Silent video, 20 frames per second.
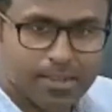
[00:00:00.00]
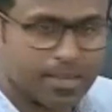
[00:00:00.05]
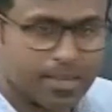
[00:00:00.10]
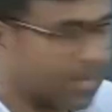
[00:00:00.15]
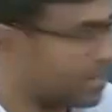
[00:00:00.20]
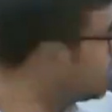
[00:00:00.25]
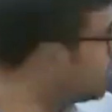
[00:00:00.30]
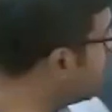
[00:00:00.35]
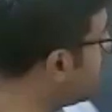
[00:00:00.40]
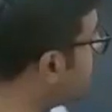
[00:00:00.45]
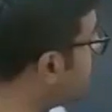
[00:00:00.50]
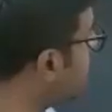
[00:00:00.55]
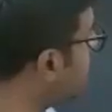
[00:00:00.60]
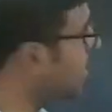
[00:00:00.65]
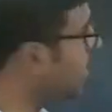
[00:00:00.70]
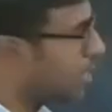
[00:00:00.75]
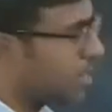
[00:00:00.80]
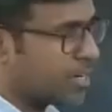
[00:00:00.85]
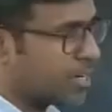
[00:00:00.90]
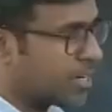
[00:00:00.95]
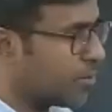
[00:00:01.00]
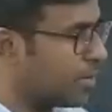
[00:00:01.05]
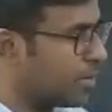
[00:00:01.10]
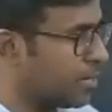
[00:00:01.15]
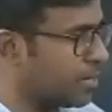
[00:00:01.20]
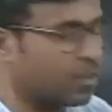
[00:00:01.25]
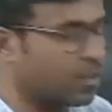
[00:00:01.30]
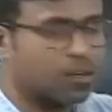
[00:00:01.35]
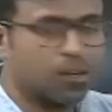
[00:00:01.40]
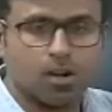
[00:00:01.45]
they started
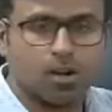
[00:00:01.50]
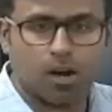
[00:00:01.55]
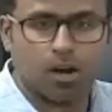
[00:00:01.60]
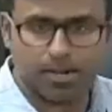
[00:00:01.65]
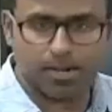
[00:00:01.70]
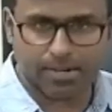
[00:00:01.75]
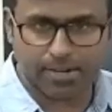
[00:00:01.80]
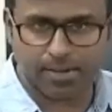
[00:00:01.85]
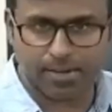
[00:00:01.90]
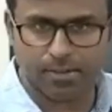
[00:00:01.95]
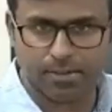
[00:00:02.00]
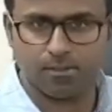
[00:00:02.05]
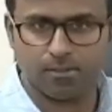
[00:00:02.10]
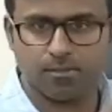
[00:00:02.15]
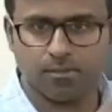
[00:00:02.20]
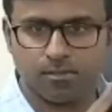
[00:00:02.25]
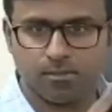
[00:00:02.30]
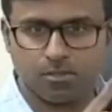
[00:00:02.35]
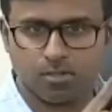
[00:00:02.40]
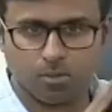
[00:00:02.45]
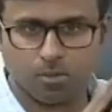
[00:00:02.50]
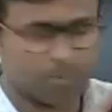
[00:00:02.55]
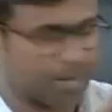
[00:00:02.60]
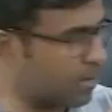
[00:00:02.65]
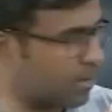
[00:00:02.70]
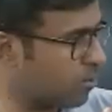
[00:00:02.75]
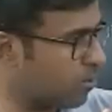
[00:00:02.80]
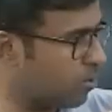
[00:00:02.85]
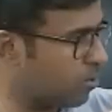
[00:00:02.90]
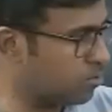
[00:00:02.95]
cultivating cotton,
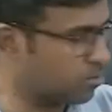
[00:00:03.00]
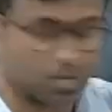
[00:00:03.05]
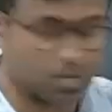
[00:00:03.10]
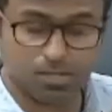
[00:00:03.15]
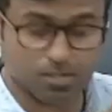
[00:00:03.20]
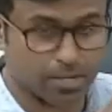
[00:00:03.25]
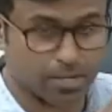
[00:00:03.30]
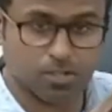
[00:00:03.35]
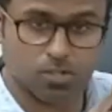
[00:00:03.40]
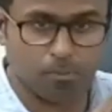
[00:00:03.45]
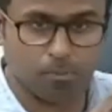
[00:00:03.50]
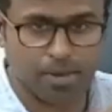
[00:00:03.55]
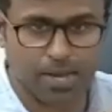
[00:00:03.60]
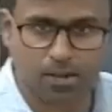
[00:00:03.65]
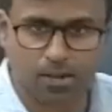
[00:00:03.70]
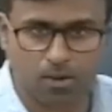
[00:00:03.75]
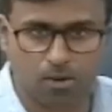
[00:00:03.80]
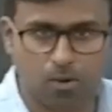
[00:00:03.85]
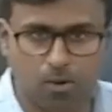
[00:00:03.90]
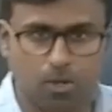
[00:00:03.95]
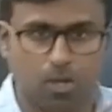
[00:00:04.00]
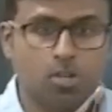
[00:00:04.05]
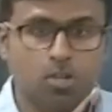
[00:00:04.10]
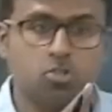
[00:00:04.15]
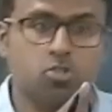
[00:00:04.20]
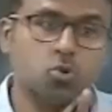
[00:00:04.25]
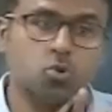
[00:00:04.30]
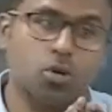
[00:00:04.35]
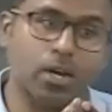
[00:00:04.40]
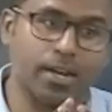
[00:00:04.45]
tobacco,
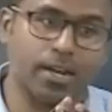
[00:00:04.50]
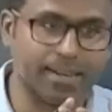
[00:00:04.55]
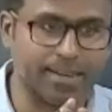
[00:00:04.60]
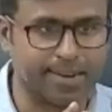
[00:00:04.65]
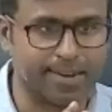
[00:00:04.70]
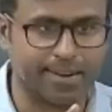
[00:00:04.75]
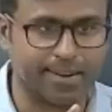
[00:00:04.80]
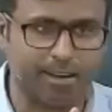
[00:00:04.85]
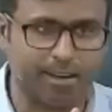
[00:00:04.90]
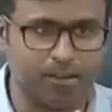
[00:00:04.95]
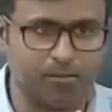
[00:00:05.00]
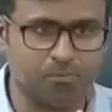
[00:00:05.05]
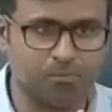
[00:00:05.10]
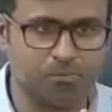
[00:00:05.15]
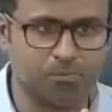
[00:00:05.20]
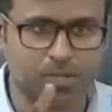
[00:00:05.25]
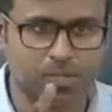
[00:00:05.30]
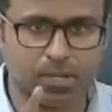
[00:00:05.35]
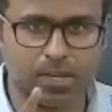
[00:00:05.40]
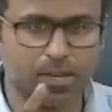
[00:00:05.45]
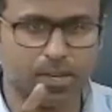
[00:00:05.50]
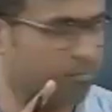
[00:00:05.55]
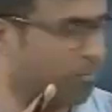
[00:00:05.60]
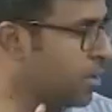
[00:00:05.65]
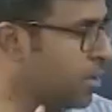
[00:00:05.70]
sugar cane la. Sariya?